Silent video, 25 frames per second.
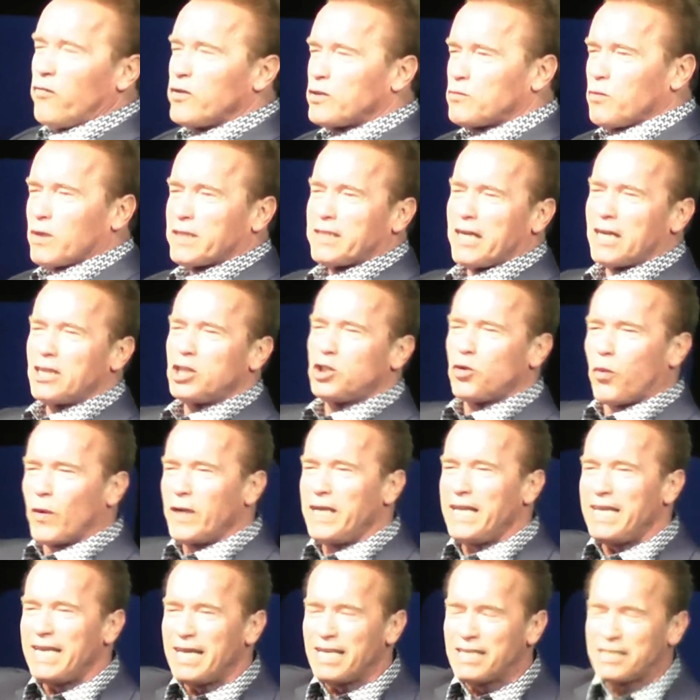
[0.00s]
movies were done
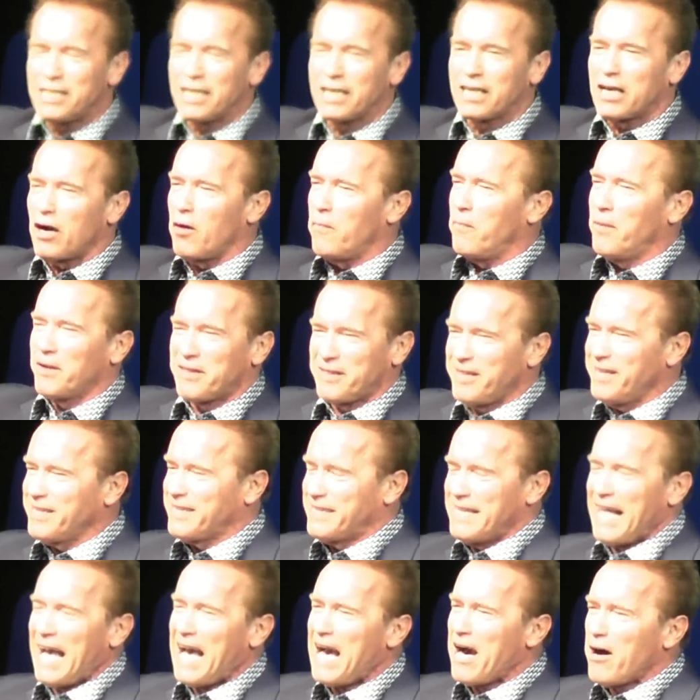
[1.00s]
20 years ago, but
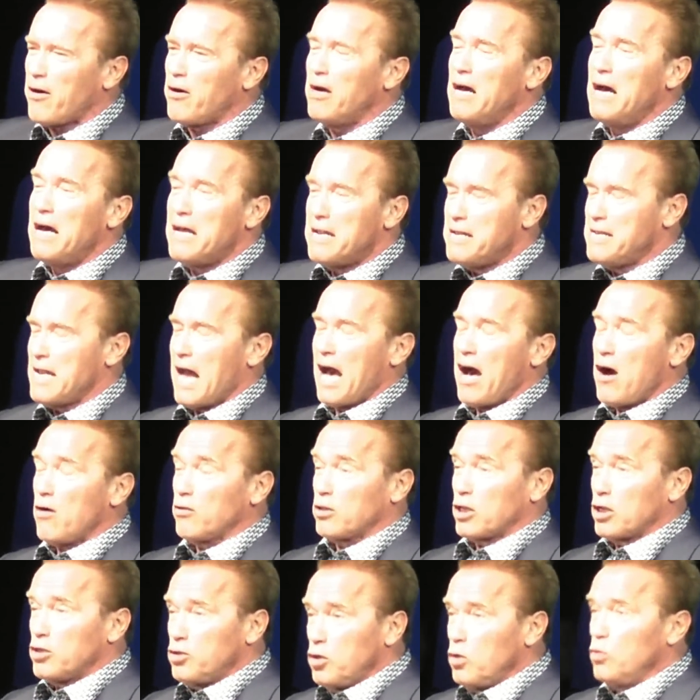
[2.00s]
not now.
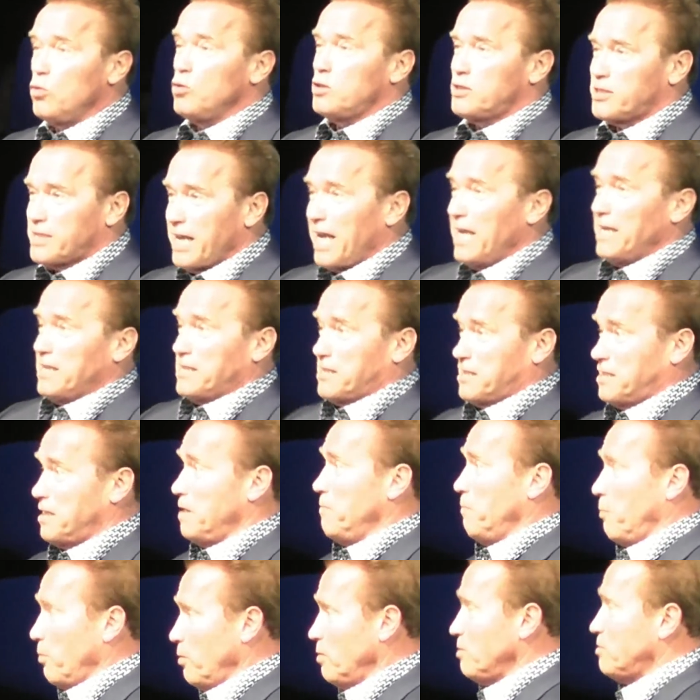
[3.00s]
Now the new sex
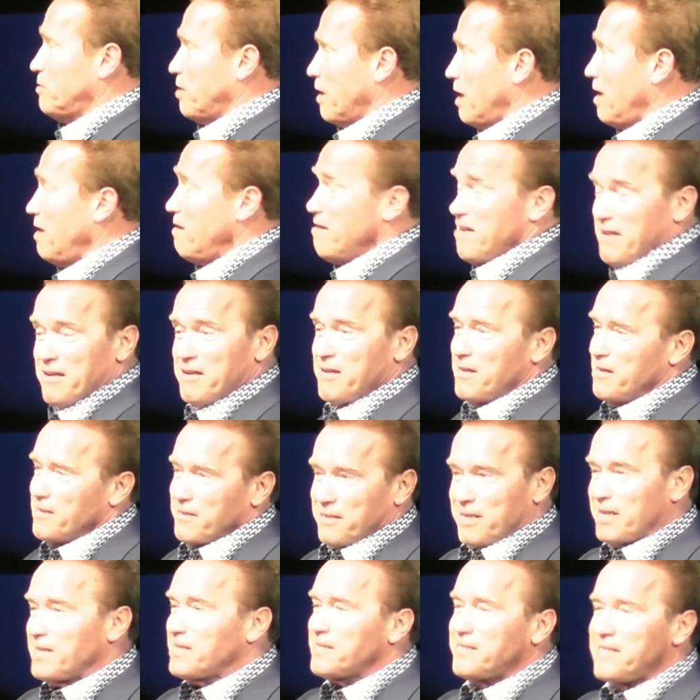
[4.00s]
symbols are
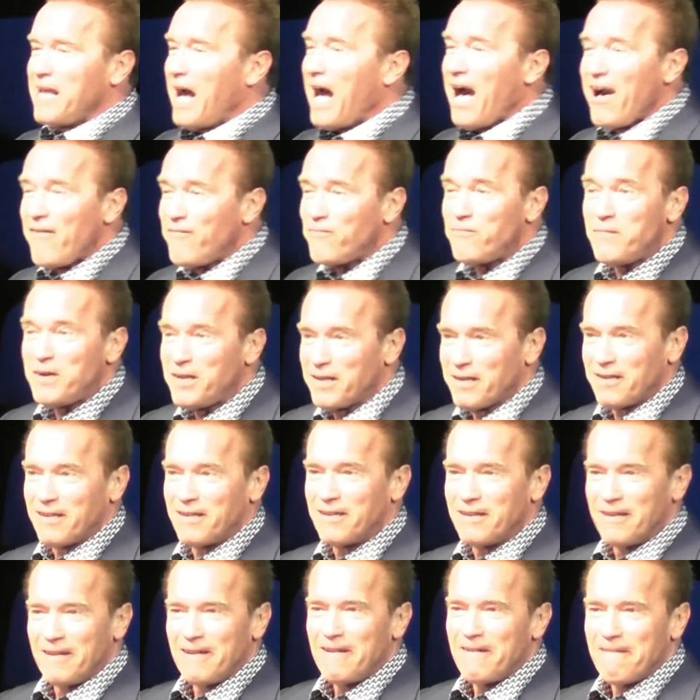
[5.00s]
Dustin Hoffman,
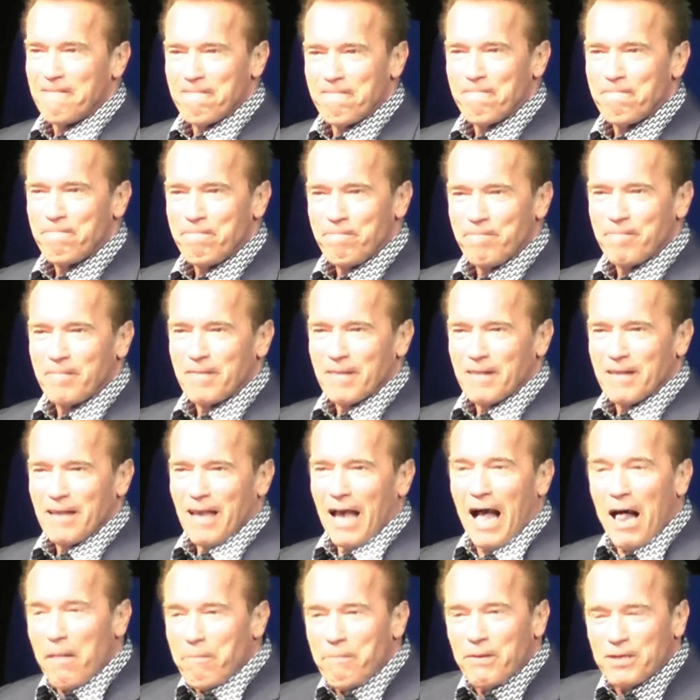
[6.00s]

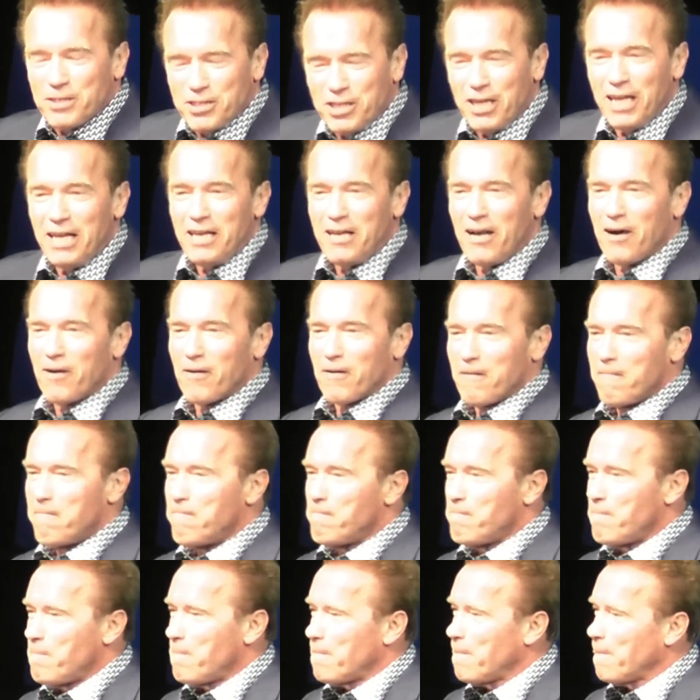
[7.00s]
Al Pacino,
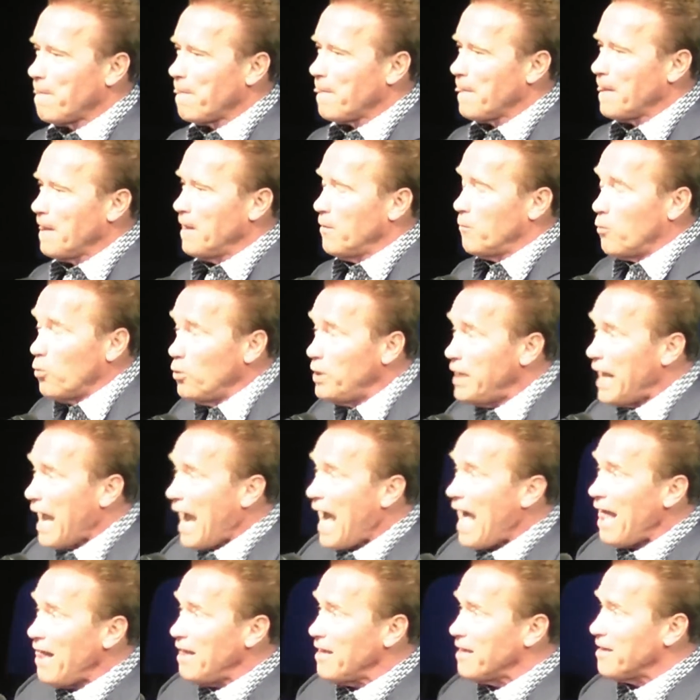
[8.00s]
Woody
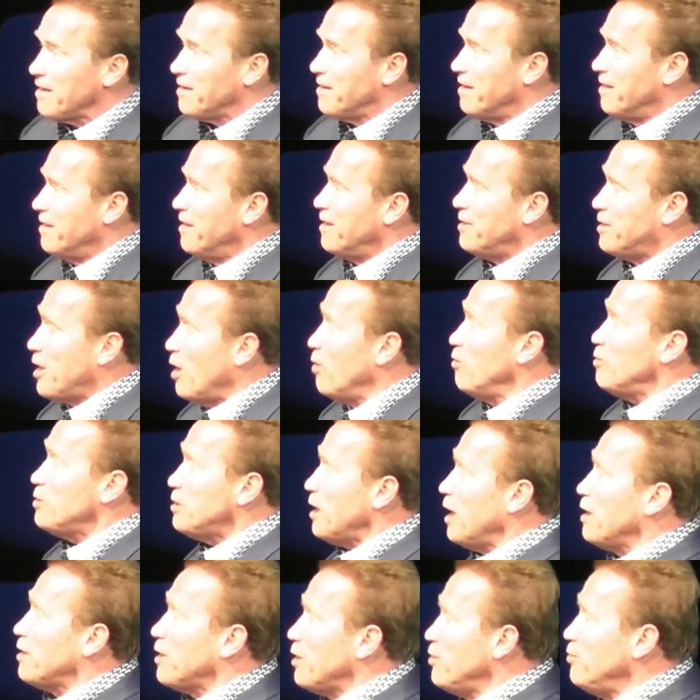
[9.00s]
Allen.
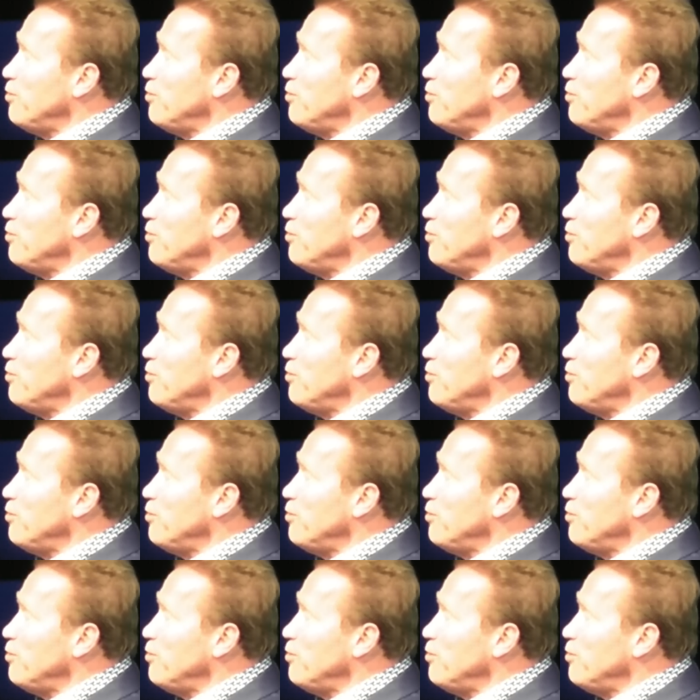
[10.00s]
Those are